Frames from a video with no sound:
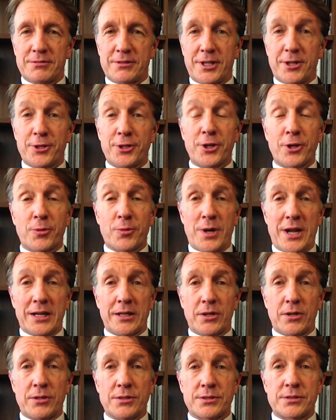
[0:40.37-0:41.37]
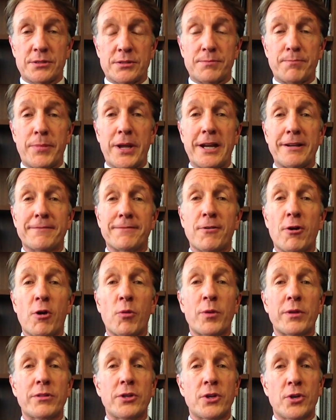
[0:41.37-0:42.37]
They're your records paid for
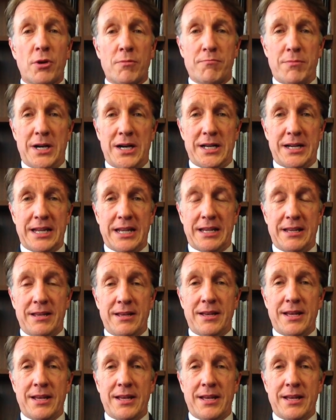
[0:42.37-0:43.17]
with your money,